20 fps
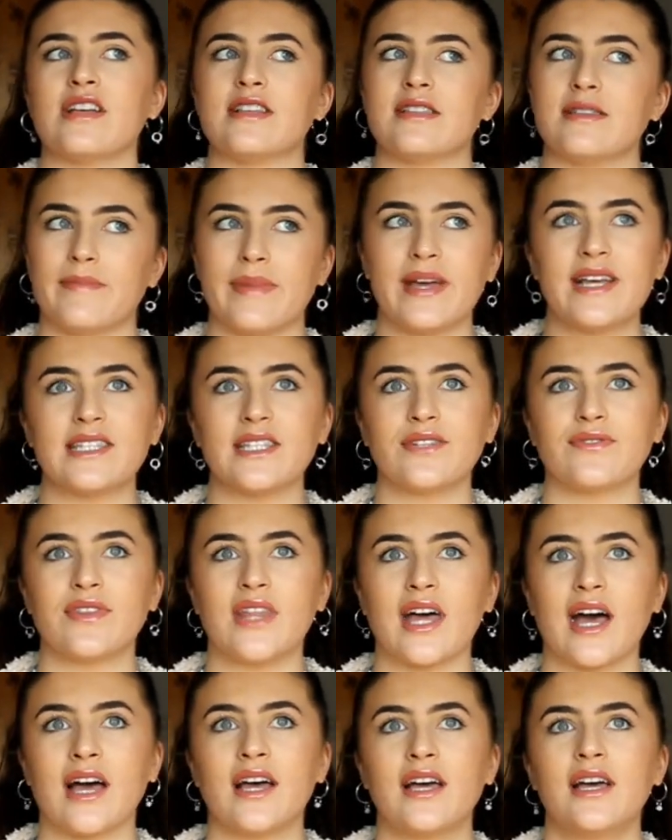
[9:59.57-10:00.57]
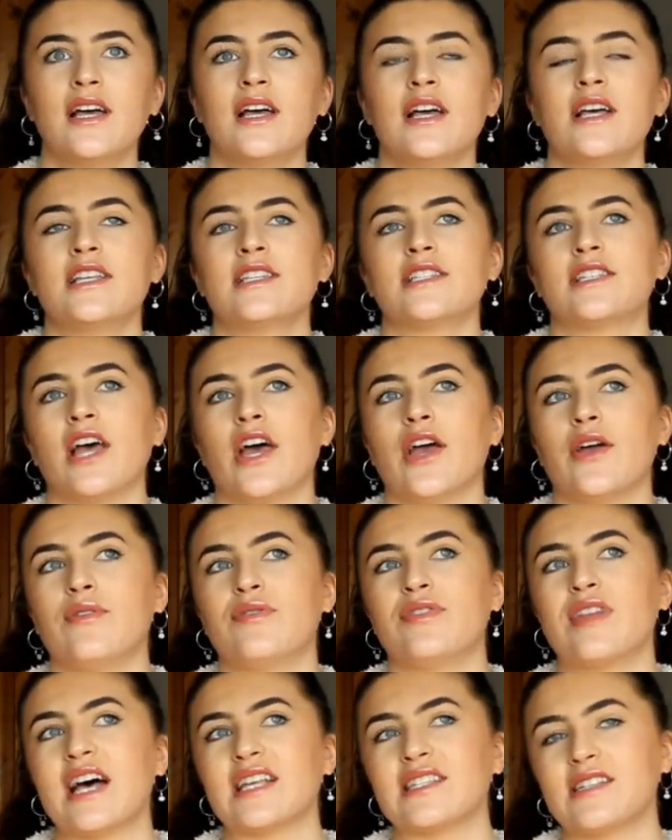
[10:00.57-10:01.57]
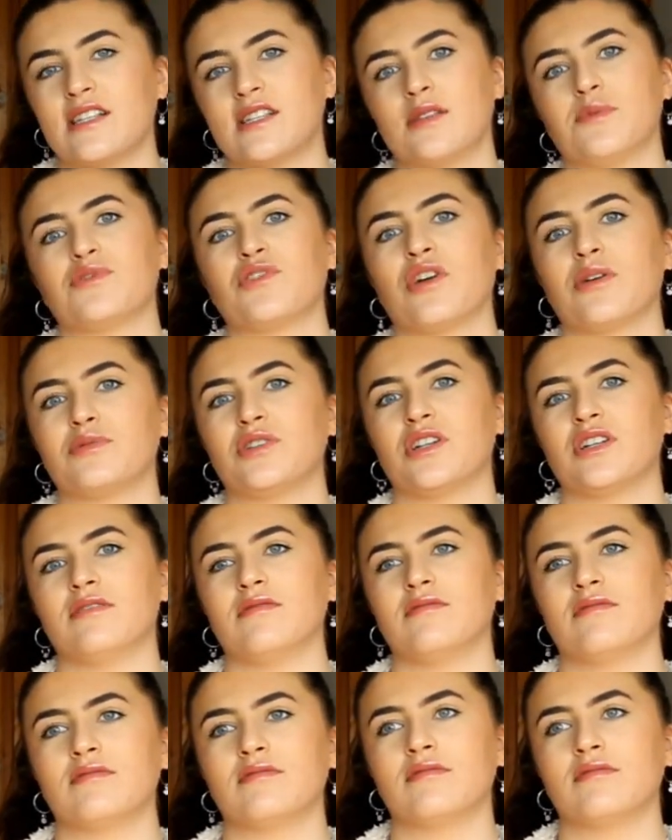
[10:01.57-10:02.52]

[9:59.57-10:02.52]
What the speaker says: is amazing for that. So that's a subscription